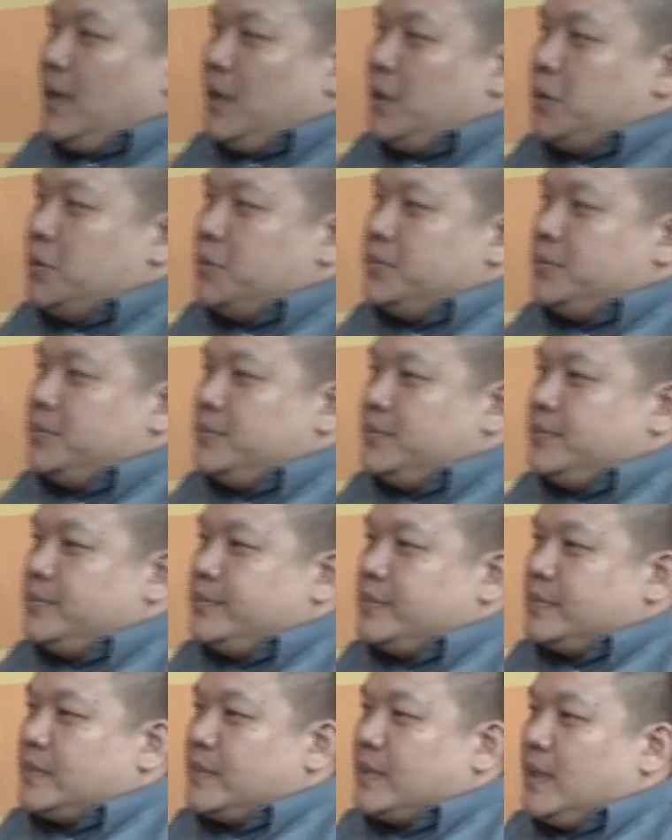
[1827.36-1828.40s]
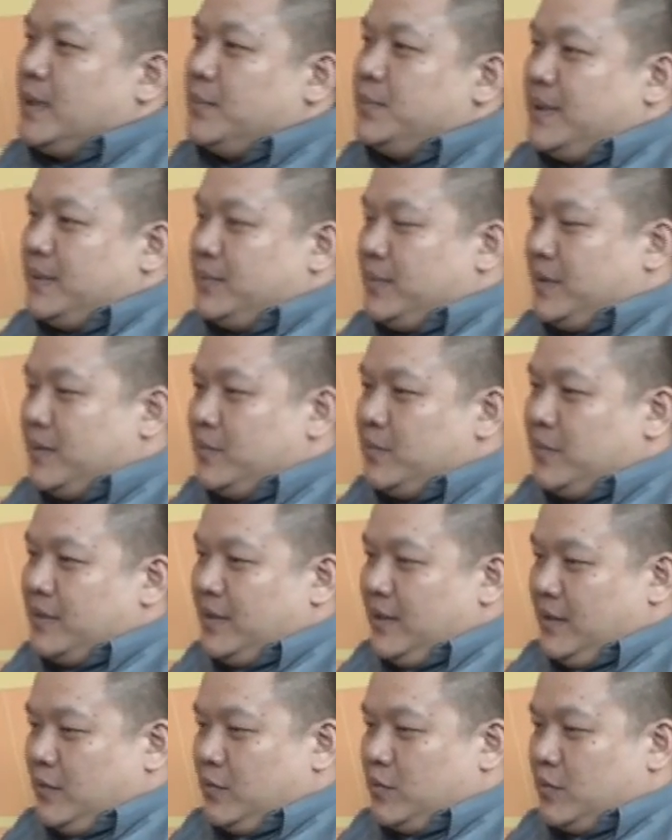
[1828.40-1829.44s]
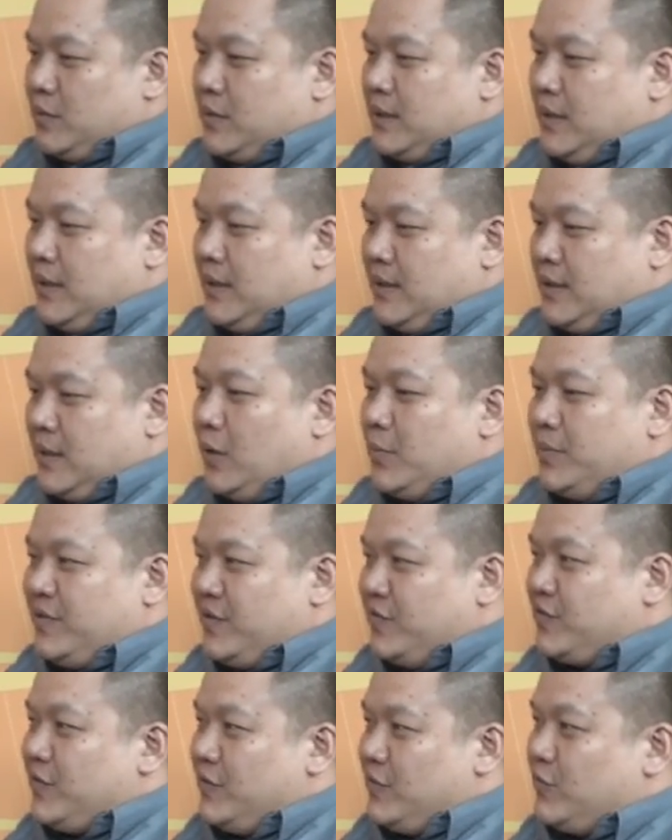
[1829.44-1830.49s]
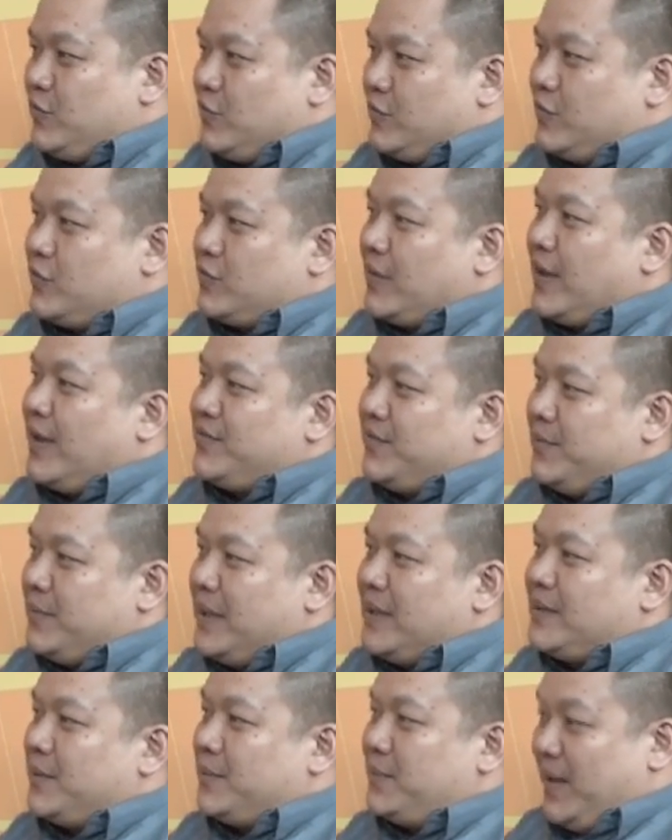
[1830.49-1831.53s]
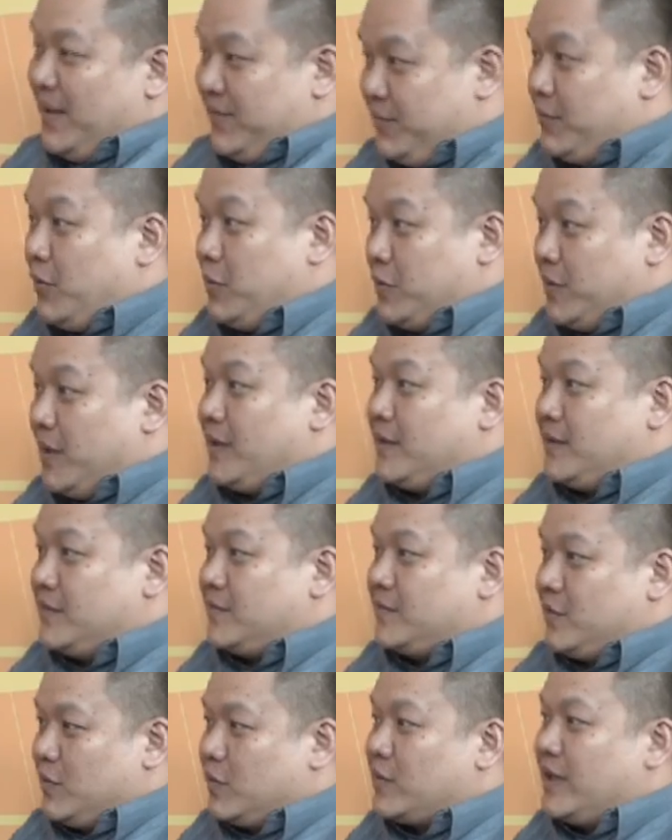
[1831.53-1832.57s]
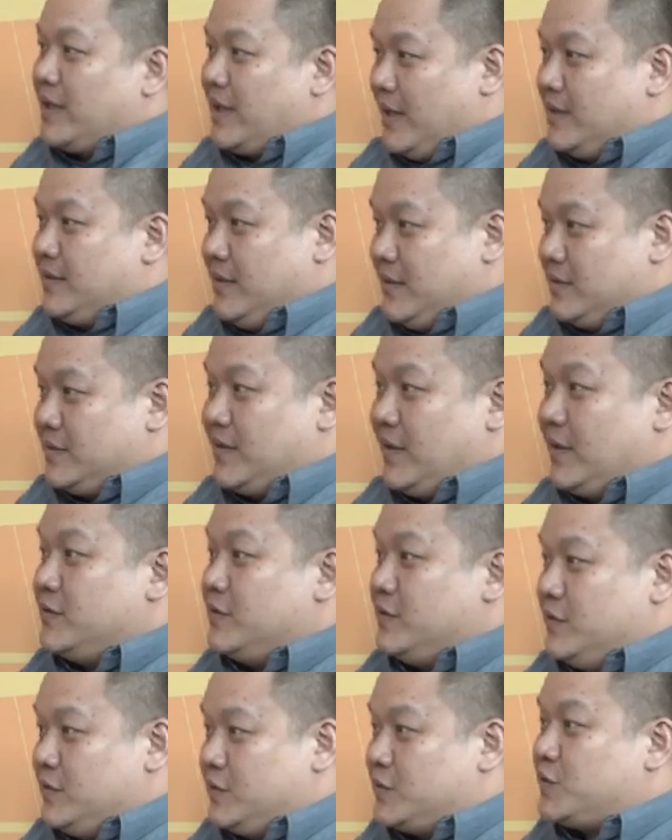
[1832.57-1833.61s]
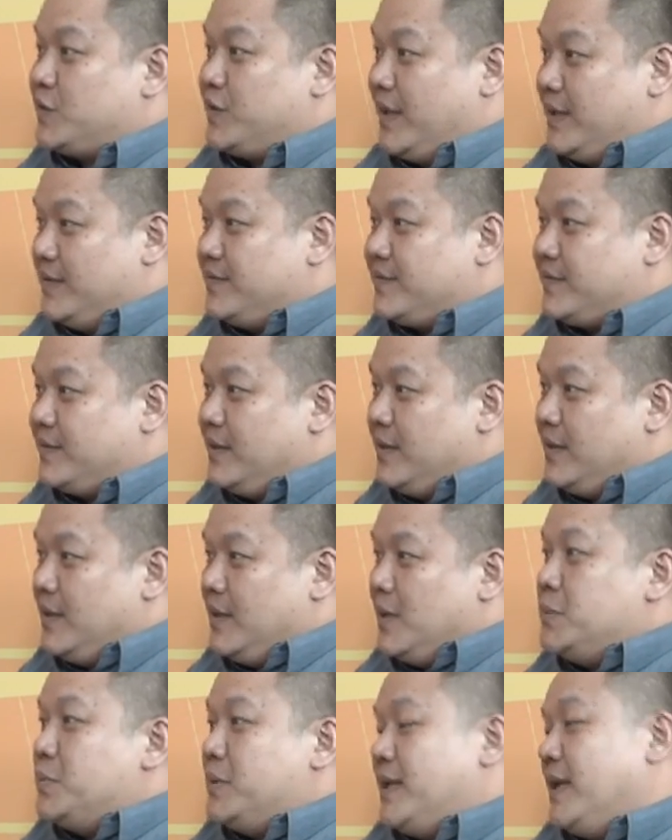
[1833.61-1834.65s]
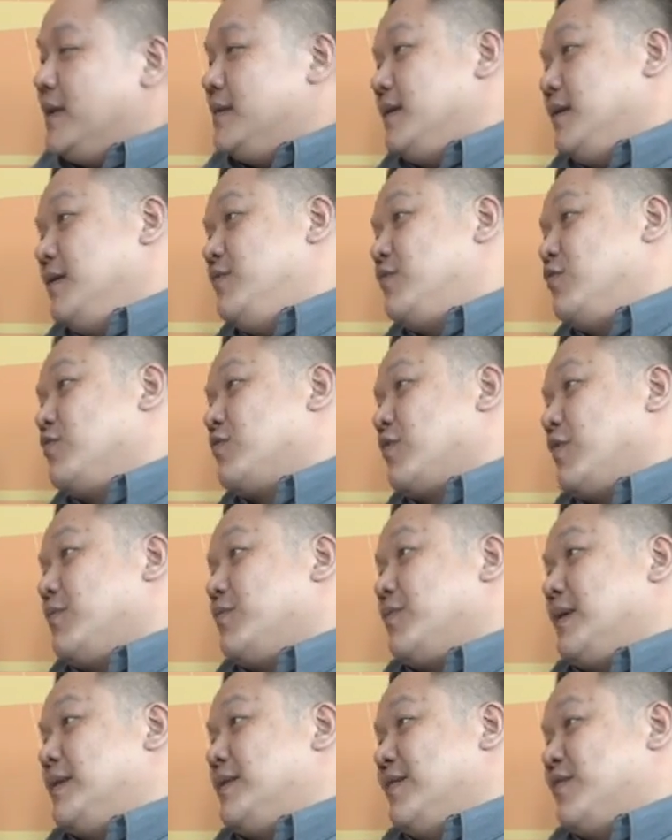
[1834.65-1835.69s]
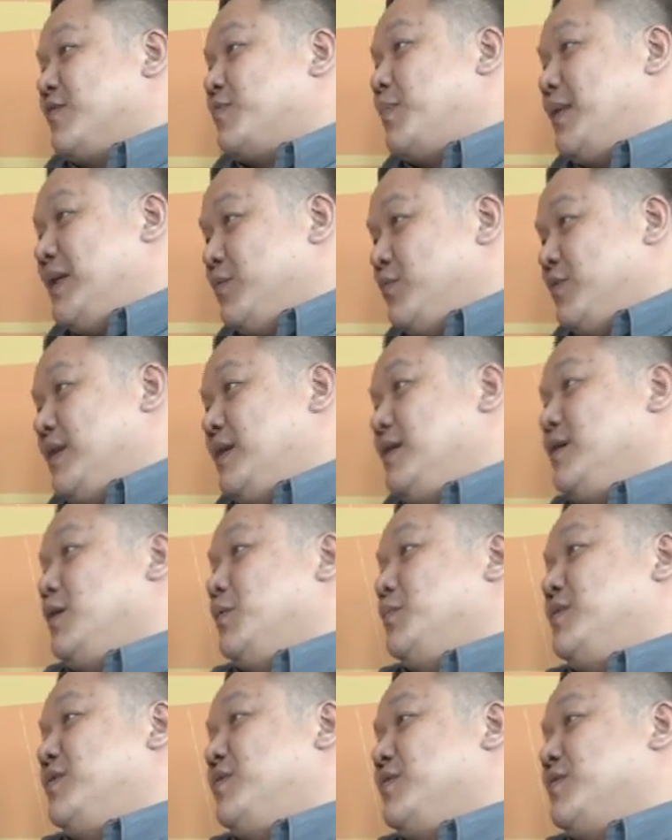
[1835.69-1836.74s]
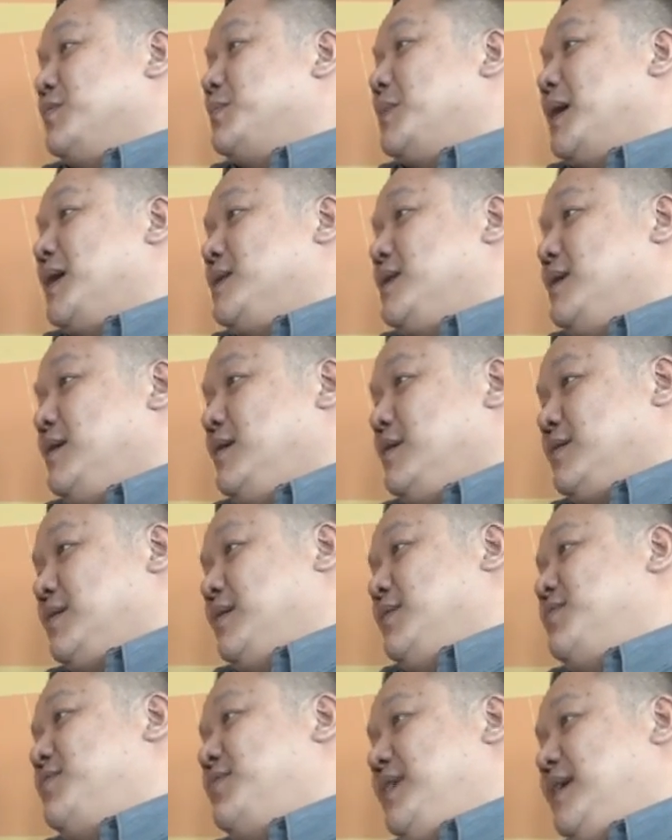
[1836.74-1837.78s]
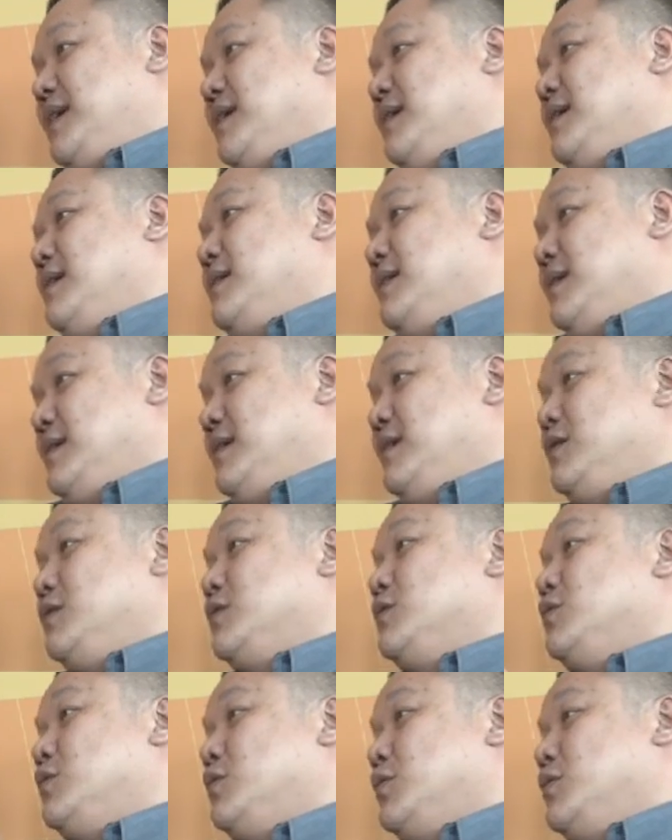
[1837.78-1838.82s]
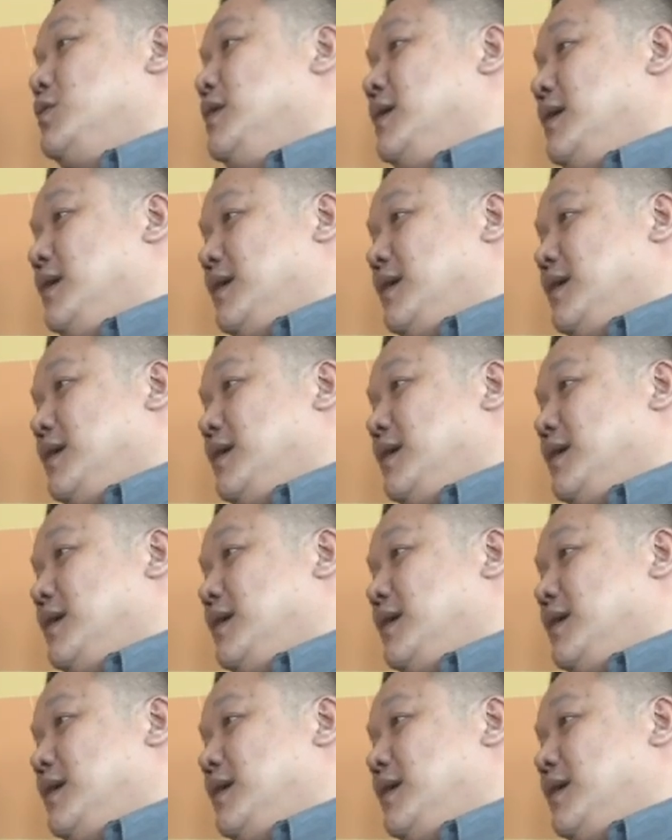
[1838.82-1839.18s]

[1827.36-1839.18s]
but the opposition should have a better platform, right? It's looking at the general trends, but then the issues of the split within the opposition parties, the figure, the ego,